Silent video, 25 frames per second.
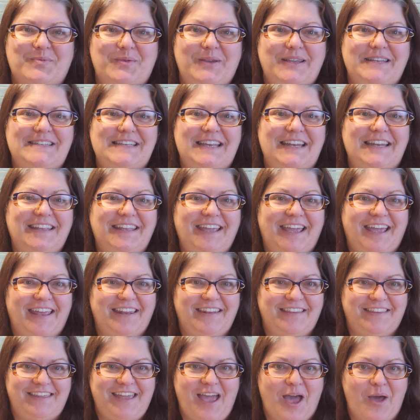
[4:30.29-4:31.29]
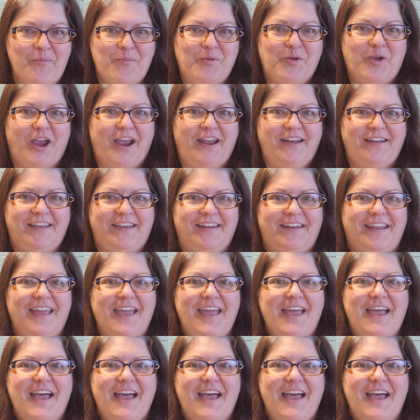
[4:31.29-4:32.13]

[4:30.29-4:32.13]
we did get the upgraded,